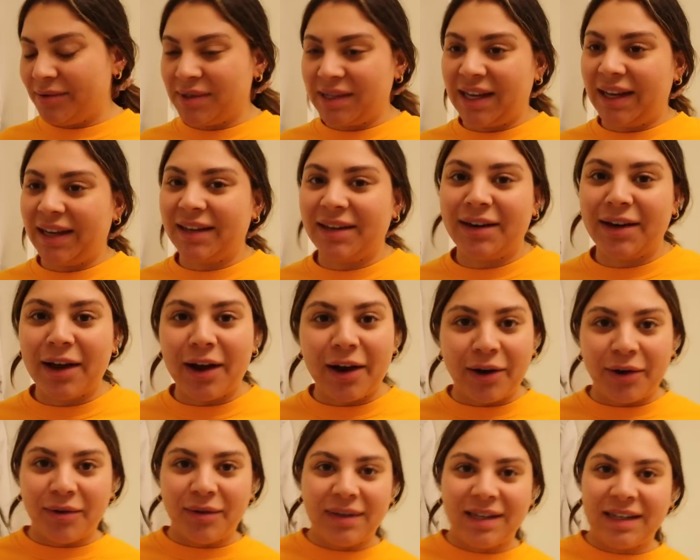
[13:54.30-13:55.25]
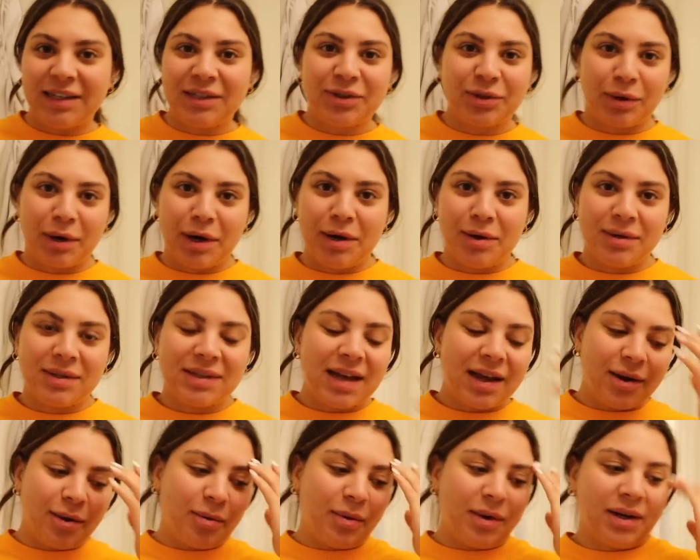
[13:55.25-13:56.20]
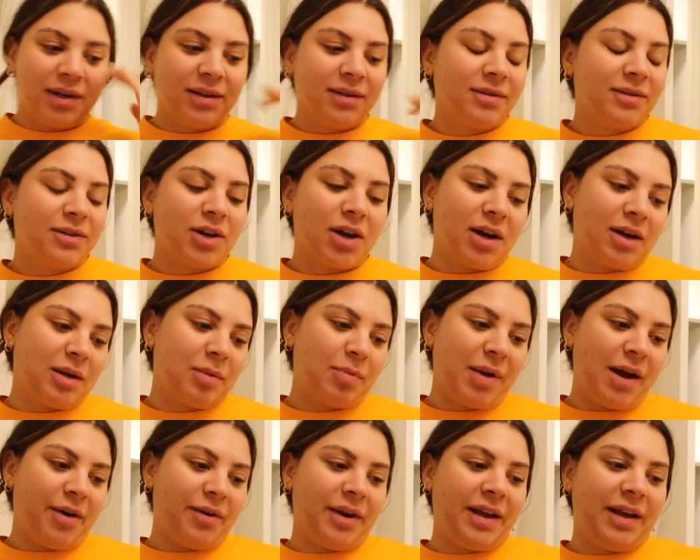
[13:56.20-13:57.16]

I was like, no, it's gross. I don't want to talk about